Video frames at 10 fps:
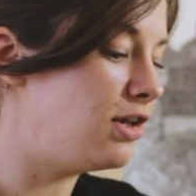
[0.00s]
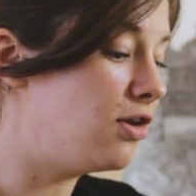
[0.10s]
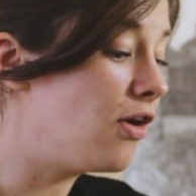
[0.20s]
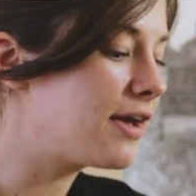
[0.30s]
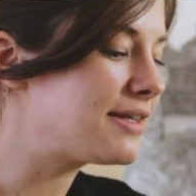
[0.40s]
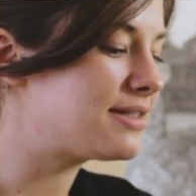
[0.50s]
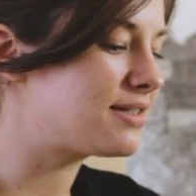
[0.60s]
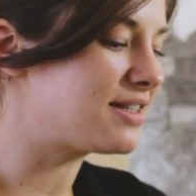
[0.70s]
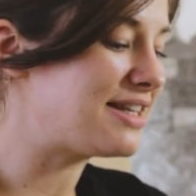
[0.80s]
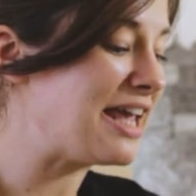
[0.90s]
The
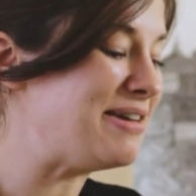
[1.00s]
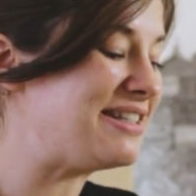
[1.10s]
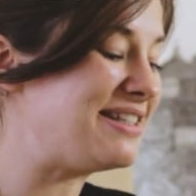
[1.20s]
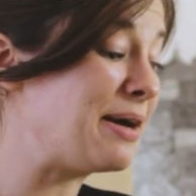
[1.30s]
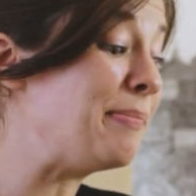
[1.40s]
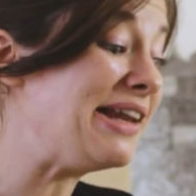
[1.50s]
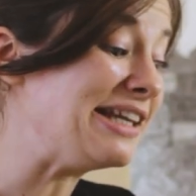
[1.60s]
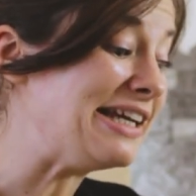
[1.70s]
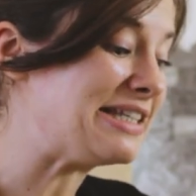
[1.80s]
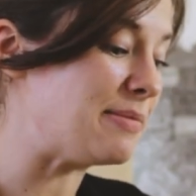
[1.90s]
longest it's taken me to
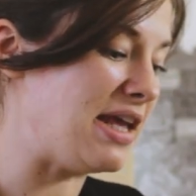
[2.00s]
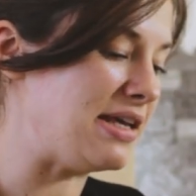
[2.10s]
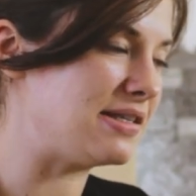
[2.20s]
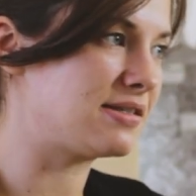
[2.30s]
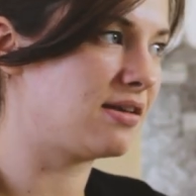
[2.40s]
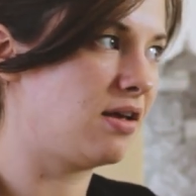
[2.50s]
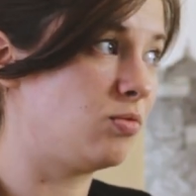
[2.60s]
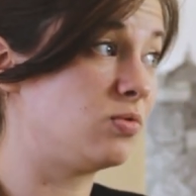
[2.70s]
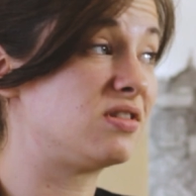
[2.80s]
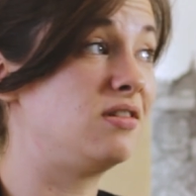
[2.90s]
complete a piece
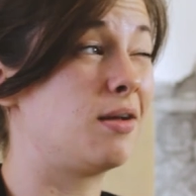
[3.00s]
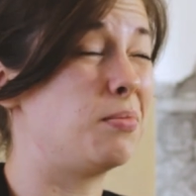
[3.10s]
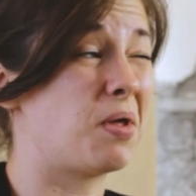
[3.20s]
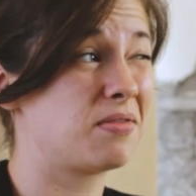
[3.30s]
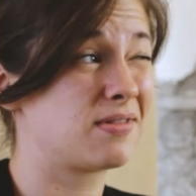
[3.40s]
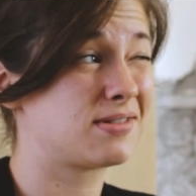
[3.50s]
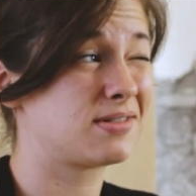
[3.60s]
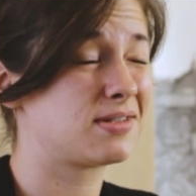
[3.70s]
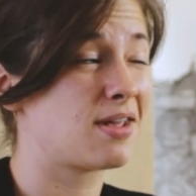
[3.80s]
was nine months,